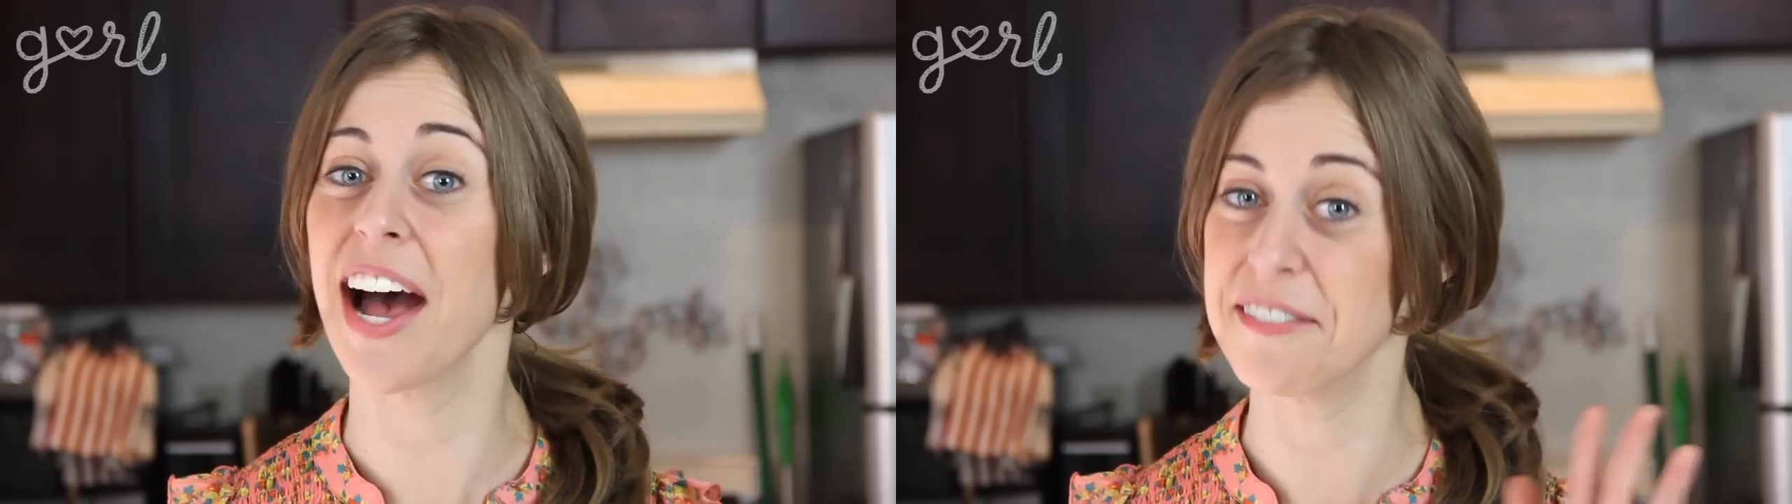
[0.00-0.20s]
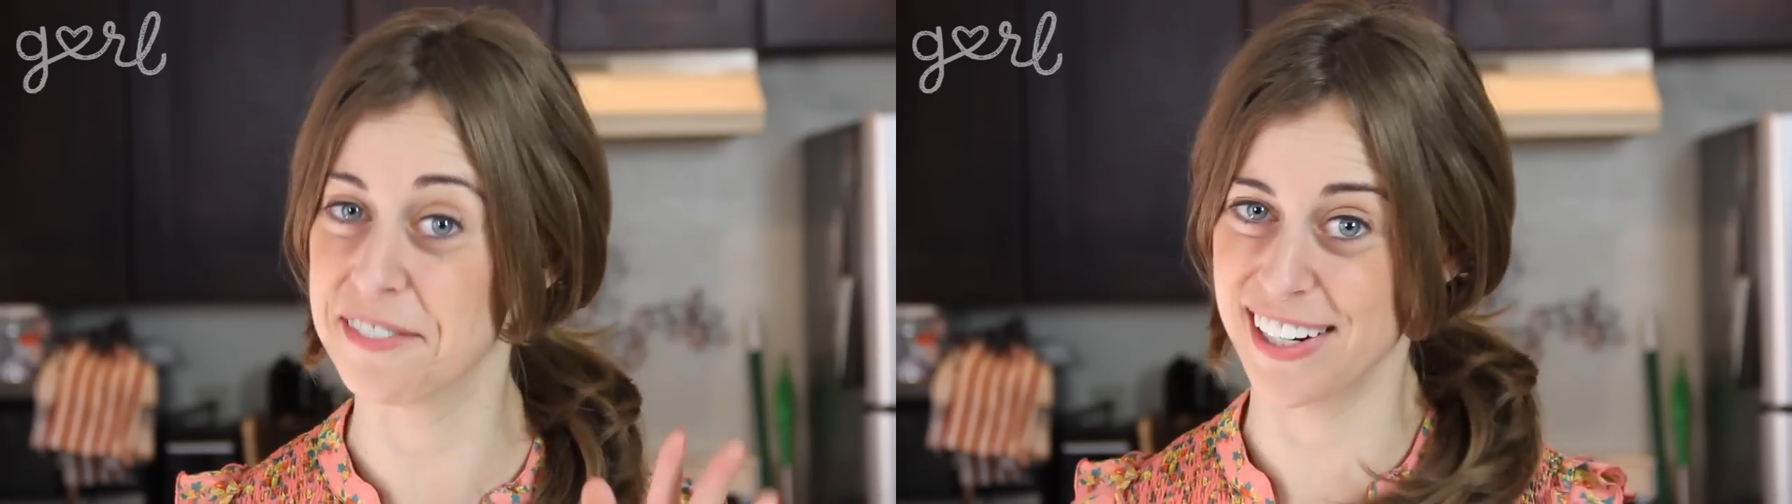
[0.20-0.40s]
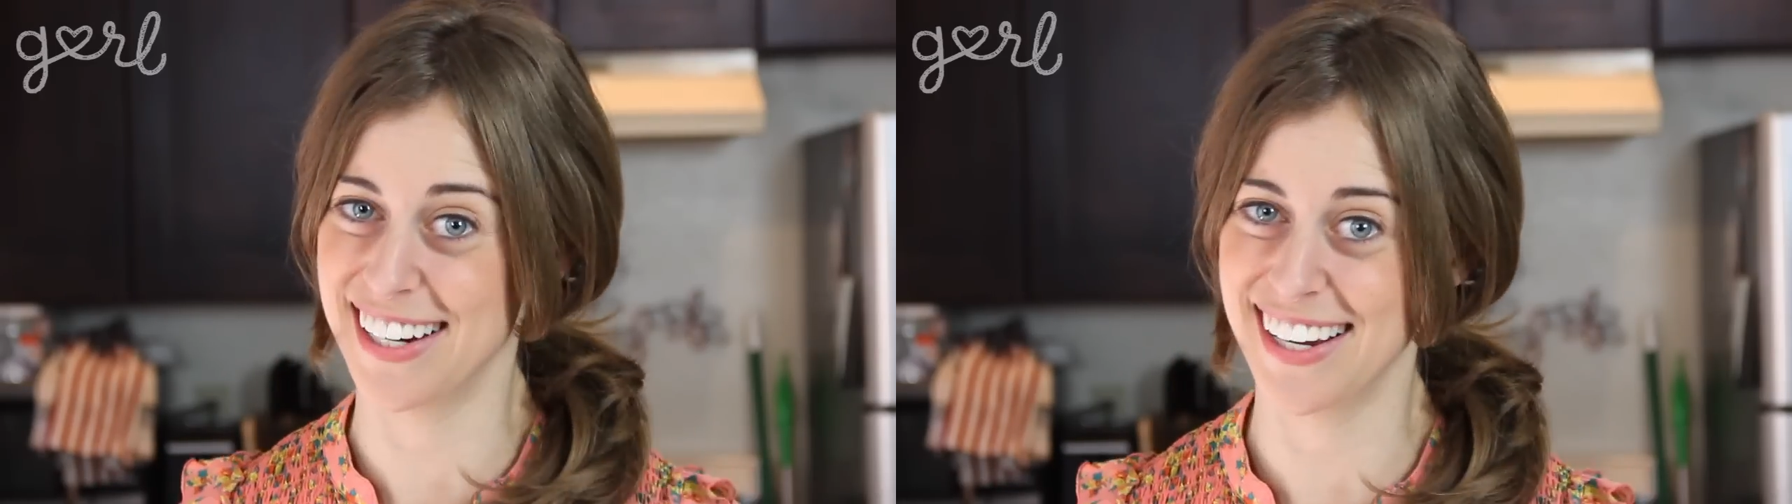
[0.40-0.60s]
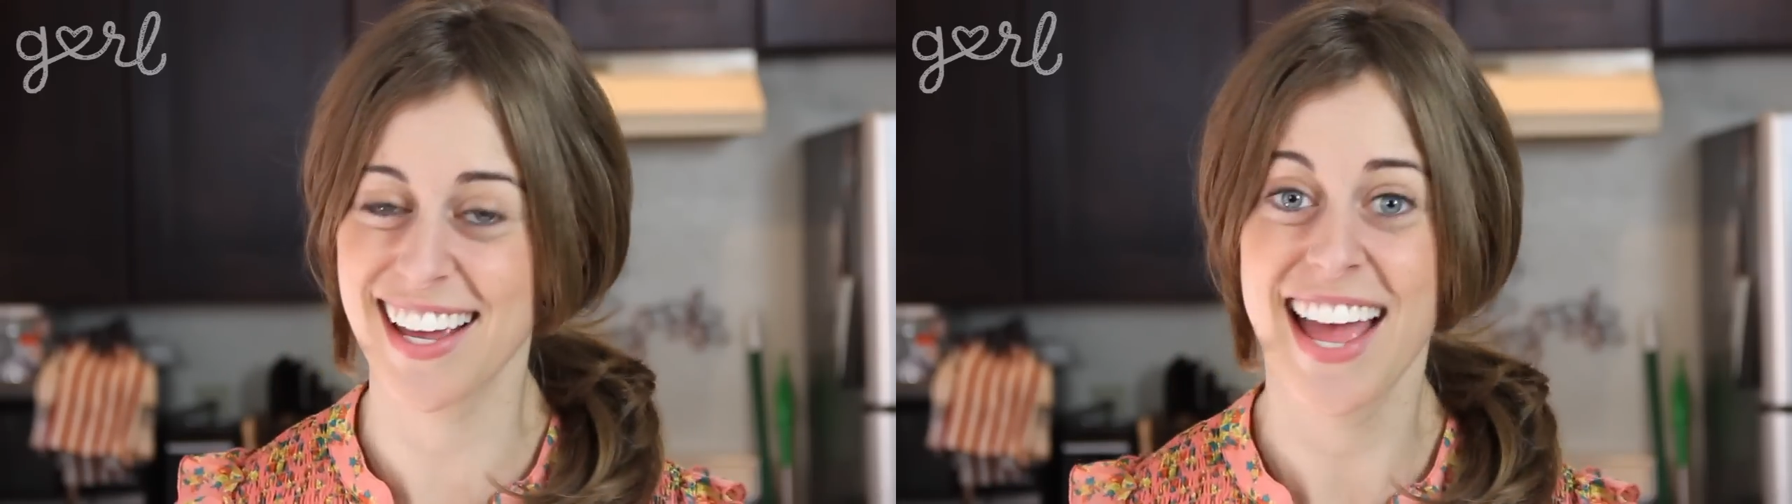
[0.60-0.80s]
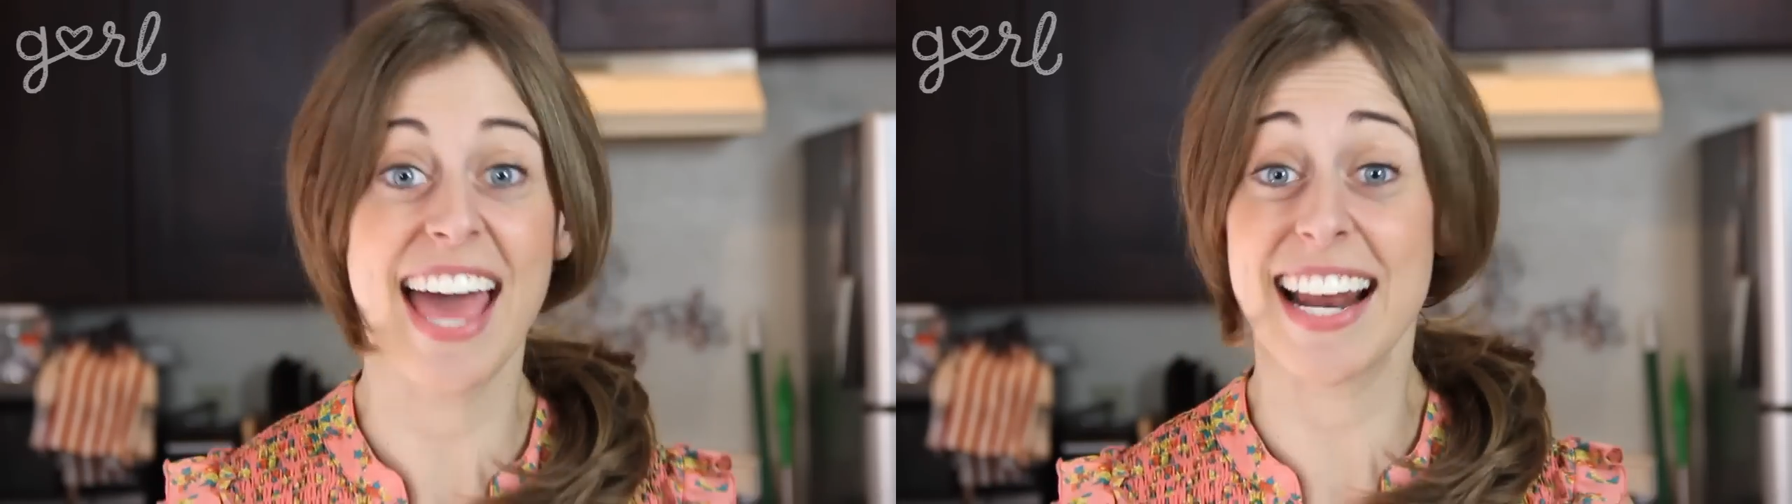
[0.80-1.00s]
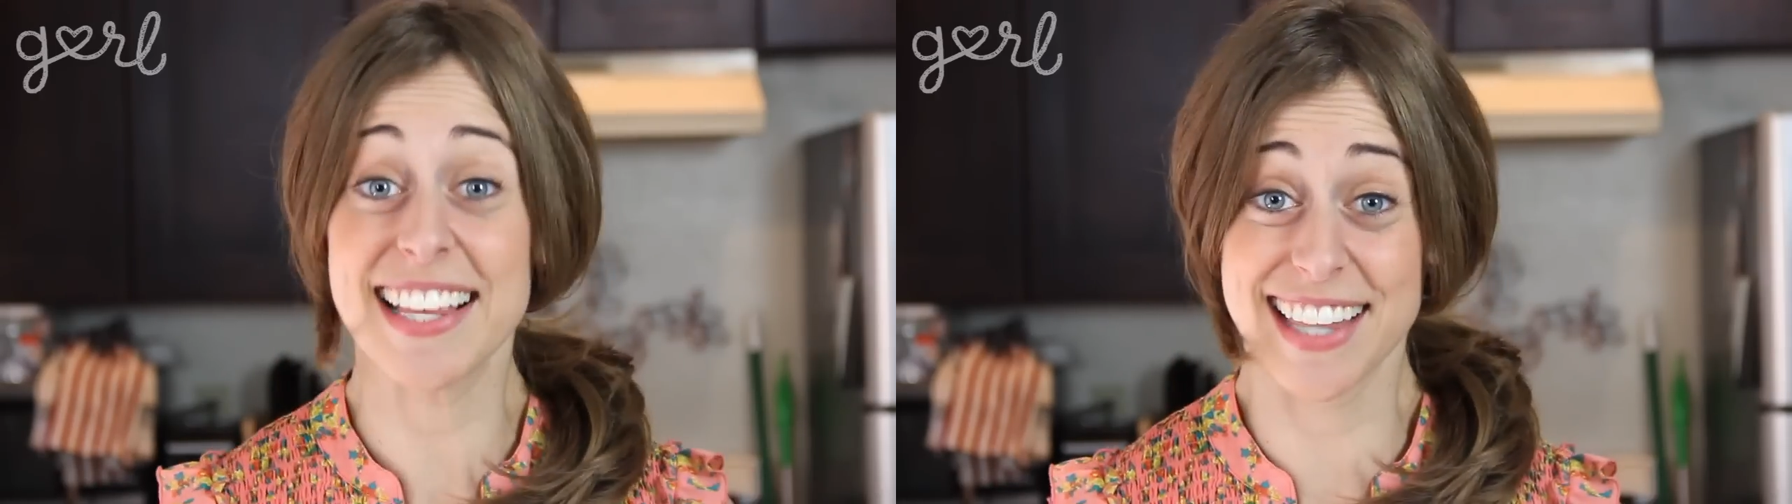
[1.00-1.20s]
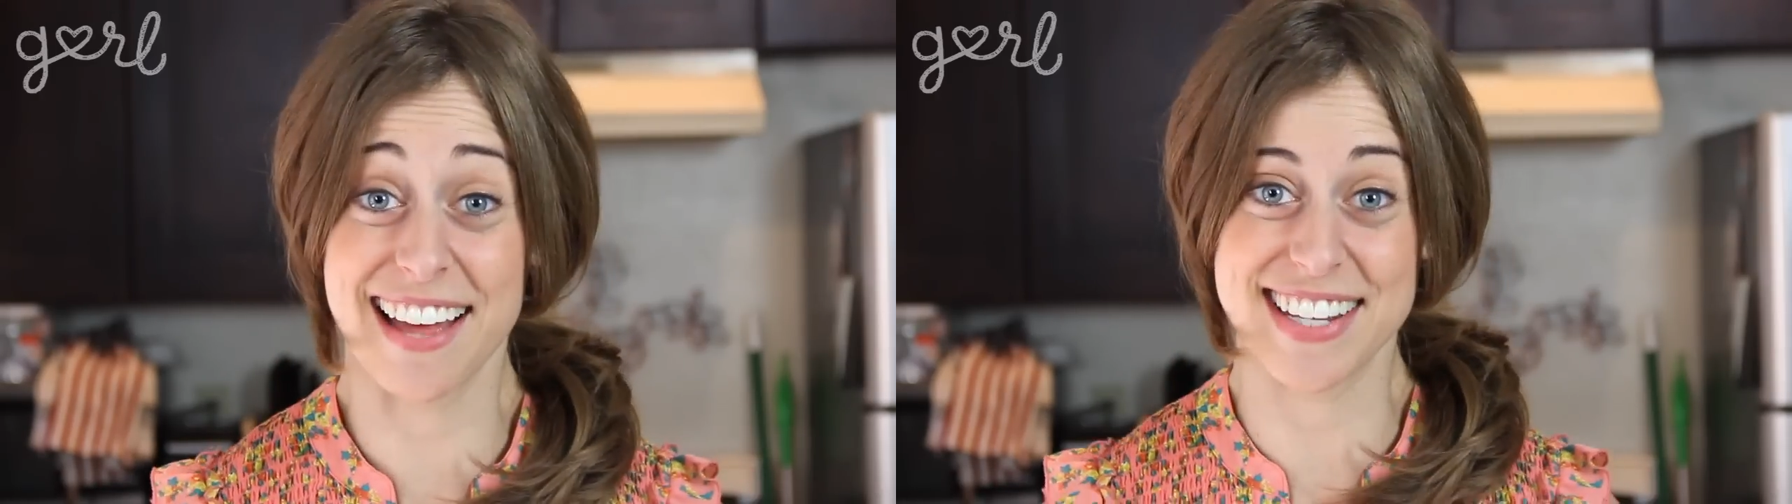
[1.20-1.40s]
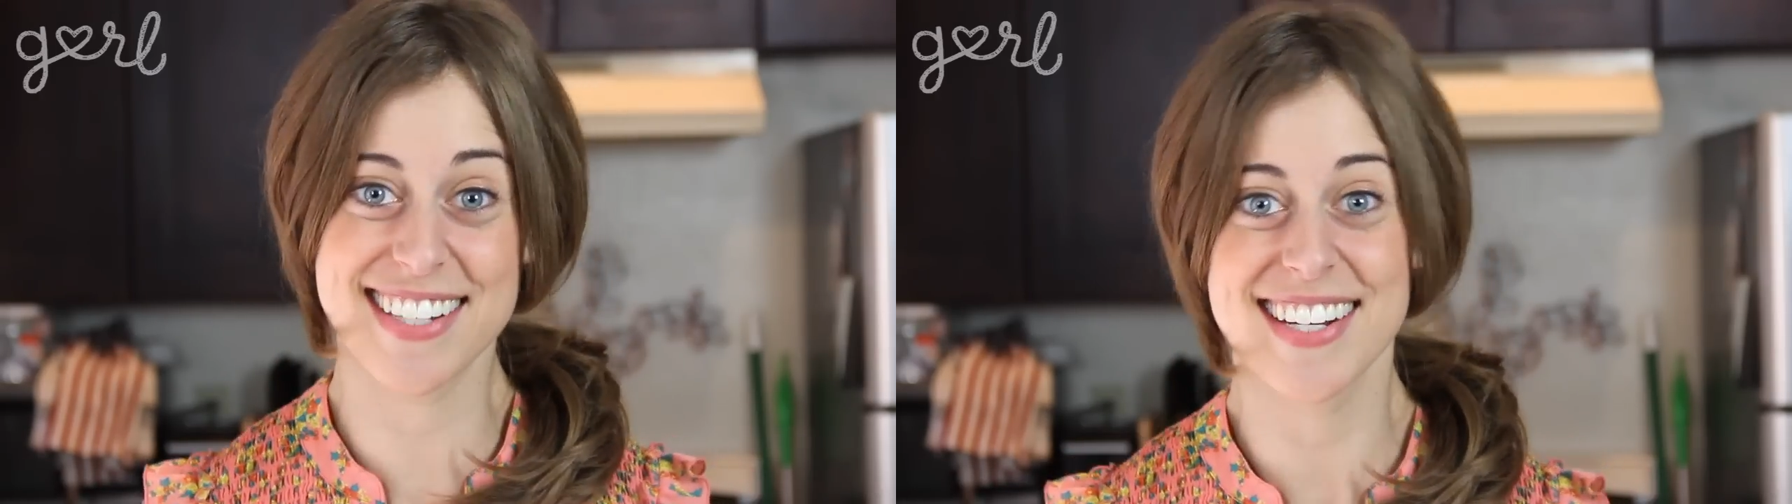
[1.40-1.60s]
of reading, and I
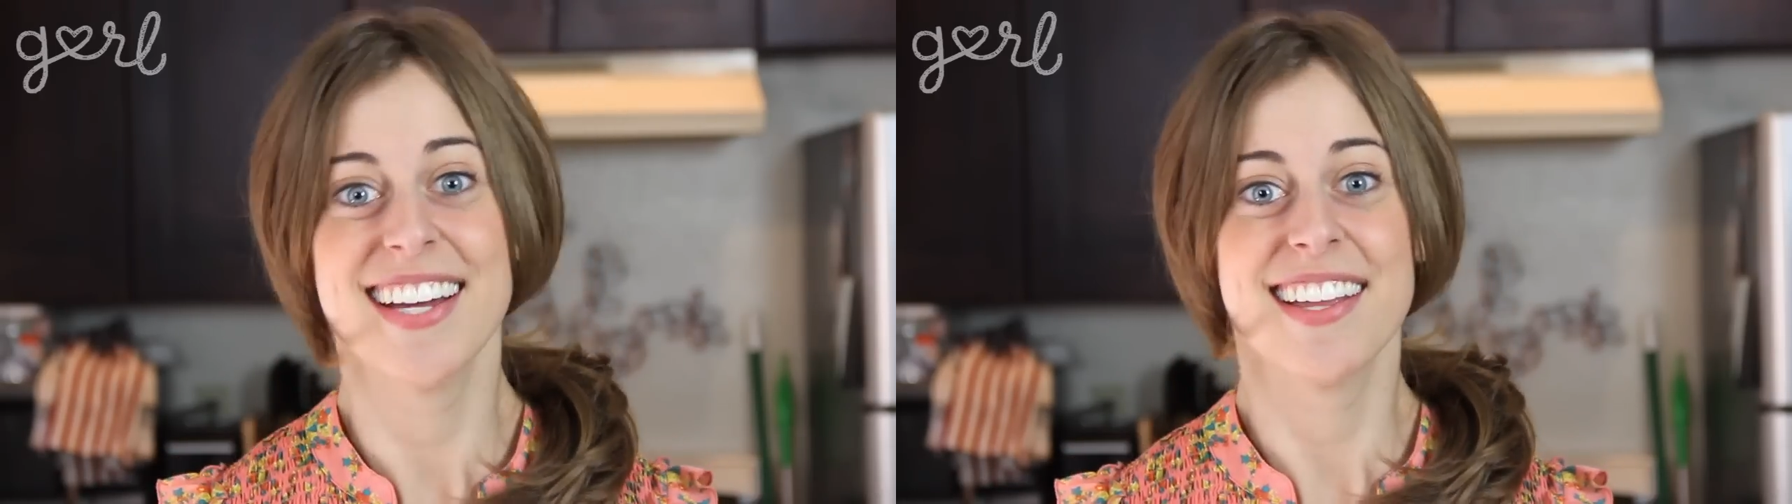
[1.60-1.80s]
love it.